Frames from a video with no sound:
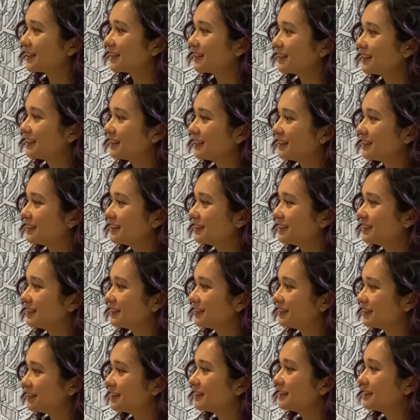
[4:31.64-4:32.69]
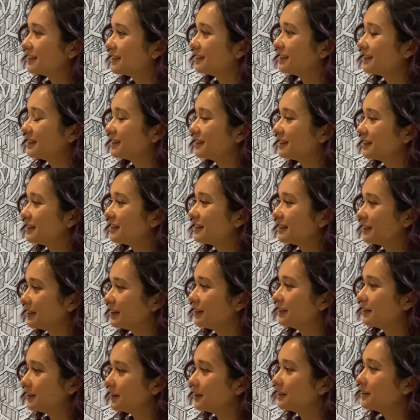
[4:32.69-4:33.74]

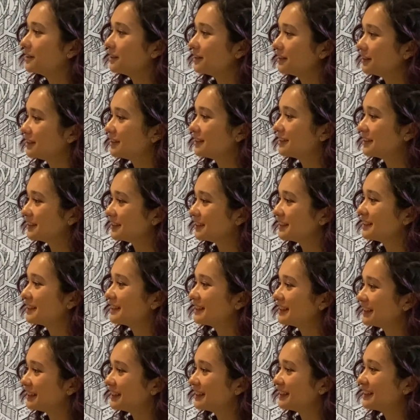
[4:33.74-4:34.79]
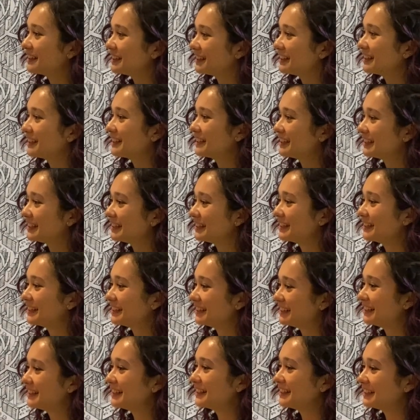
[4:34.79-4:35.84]

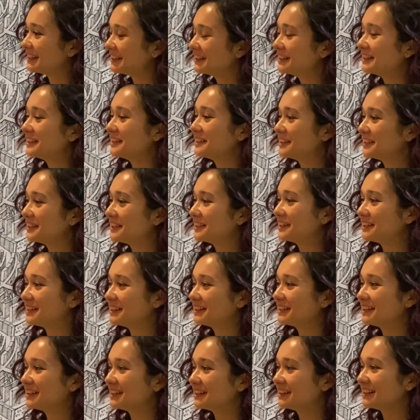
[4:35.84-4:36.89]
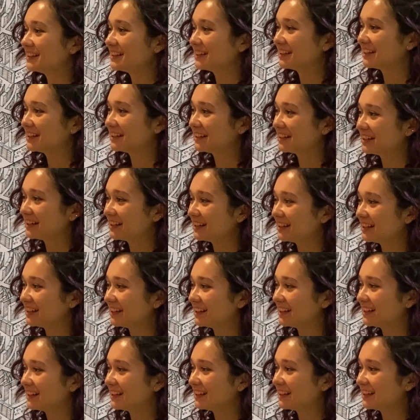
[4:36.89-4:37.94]

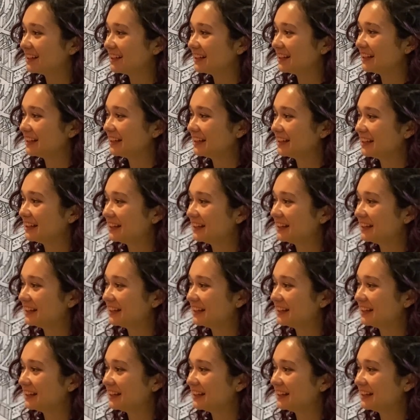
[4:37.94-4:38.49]
This person isn't speaking.